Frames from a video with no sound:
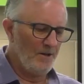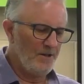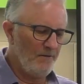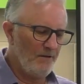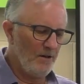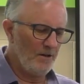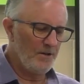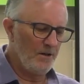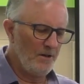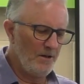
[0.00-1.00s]
Geoffrey
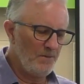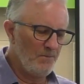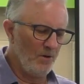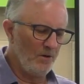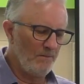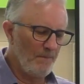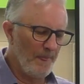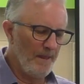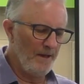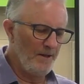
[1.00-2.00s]
Hodson, in his book,
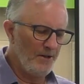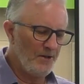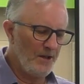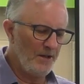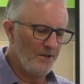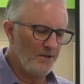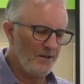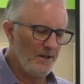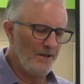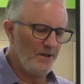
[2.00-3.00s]

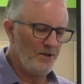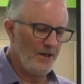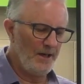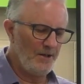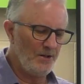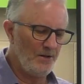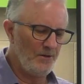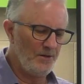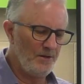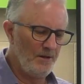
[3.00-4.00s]

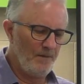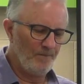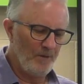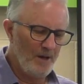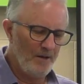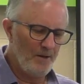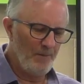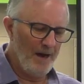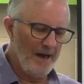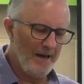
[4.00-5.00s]
Initiations in the
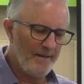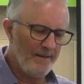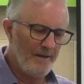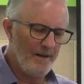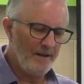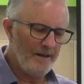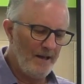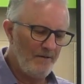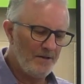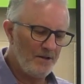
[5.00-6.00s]
Path,
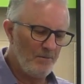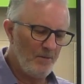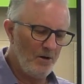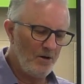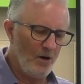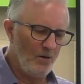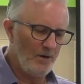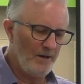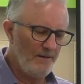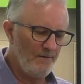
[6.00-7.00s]
gave us some
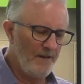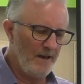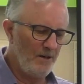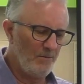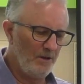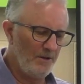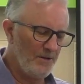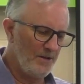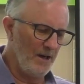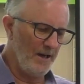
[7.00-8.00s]
occultly valuable
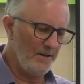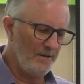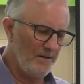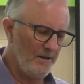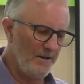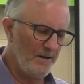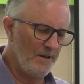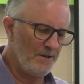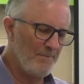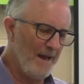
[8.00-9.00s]
insights into
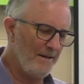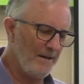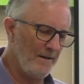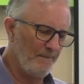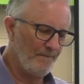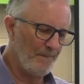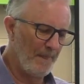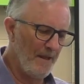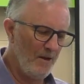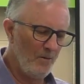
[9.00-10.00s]
this matter
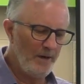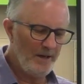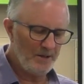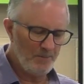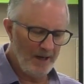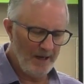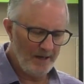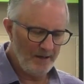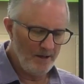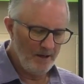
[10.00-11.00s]
when he
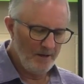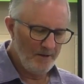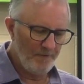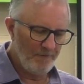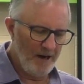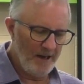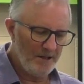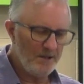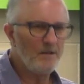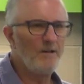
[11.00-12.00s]
explained the
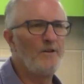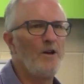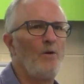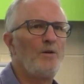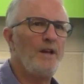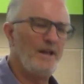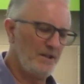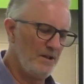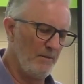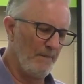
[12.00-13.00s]
phrase in the Old
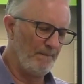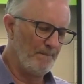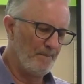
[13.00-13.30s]
Testament,